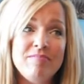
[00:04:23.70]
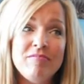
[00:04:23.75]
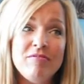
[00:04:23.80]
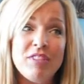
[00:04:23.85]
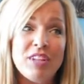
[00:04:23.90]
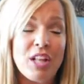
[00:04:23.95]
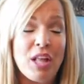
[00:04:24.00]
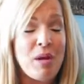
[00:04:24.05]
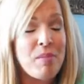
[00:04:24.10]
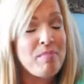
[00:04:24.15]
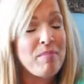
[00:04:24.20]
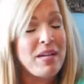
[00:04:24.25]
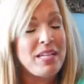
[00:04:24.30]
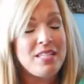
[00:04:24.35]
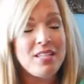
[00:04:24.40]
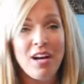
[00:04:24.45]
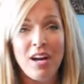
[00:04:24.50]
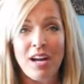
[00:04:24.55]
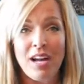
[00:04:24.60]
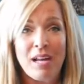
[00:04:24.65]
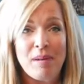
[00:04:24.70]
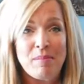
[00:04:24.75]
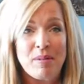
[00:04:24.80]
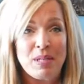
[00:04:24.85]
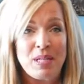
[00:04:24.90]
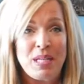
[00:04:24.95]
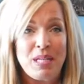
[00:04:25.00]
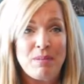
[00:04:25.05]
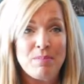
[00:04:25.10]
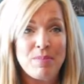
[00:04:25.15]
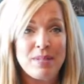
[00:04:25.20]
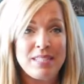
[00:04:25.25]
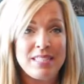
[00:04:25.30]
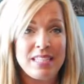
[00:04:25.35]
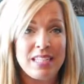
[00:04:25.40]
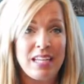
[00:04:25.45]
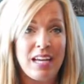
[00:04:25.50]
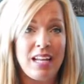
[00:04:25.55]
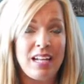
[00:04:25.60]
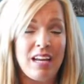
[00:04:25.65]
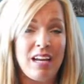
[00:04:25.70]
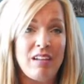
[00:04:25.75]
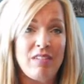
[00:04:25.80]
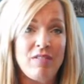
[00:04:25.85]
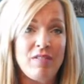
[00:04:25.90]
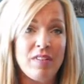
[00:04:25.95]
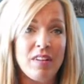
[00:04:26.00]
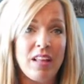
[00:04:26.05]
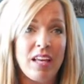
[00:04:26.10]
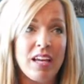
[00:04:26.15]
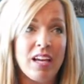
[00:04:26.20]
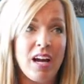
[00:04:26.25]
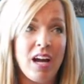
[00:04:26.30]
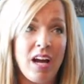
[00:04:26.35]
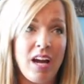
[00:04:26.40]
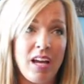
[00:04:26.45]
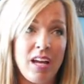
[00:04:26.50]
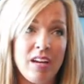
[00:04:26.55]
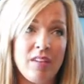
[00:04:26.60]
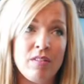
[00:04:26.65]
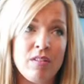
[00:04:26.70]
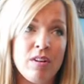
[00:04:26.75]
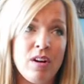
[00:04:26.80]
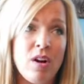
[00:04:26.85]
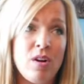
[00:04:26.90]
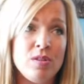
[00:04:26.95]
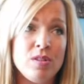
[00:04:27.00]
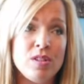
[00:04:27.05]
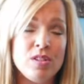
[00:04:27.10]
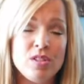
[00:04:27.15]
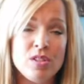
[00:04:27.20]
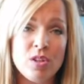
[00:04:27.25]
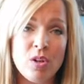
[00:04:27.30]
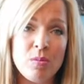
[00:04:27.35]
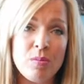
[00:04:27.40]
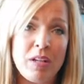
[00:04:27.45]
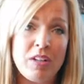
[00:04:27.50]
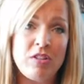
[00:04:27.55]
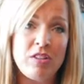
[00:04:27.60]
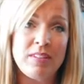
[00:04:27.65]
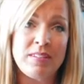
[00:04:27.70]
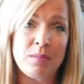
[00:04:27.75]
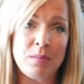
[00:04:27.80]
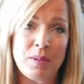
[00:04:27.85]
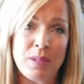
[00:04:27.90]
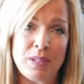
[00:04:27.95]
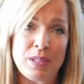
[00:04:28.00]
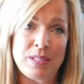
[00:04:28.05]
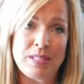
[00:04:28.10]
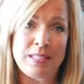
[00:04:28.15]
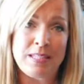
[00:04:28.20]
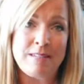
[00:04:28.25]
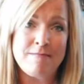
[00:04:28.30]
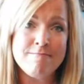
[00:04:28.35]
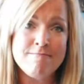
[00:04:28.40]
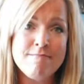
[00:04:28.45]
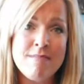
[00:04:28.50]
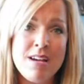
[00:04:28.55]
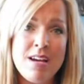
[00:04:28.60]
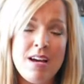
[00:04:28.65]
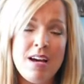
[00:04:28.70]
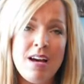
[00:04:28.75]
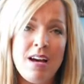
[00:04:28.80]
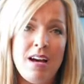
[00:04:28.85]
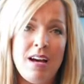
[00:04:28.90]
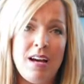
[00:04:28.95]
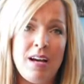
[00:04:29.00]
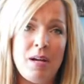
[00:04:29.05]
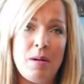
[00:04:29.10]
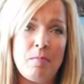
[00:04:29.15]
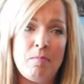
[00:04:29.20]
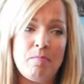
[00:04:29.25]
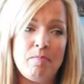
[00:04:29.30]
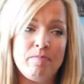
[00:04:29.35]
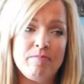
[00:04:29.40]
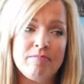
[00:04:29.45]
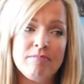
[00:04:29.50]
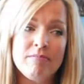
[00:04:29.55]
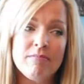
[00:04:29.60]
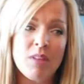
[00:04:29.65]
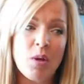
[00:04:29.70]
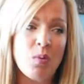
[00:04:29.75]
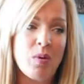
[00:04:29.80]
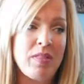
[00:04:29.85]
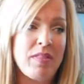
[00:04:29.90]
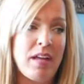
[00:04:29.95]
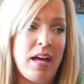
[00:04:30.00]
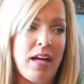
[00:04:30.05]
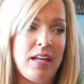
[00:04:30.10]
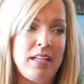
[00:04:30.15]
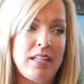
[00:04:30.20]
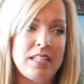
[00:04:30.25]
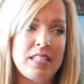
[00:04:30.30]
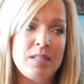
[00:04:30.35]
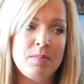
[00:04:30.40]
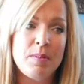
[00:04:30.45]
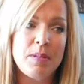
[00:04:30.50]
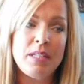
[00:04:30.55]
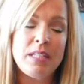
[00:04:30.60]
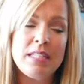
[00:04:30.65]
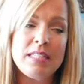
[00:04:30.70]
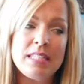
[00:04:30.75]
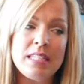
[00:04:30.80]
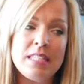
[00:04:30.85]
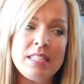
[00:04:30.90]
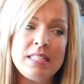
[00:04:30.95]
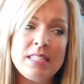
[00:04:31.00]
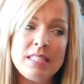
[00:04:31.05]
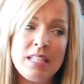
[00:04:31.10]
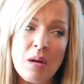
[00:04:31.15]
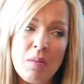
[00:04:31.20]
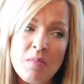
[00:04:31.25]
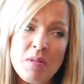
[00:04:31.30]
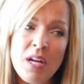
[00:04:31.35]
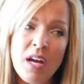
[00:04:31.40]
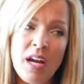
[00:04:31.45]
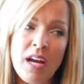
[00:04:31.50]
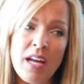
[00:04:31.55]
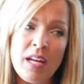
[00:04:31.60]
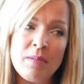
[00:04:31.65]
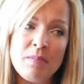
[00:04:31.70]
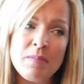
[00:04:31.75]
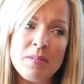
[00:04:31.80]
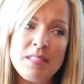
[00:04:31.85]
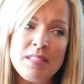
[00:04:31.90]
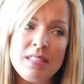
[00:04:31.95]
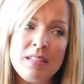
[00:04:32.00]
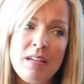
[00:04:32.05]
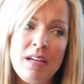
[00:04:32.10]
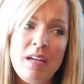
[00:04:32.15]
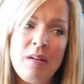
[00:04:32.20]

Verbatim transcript: fill up my time and keep busy and I feel like I have grown so much as a person um, with that experience. And sometimes,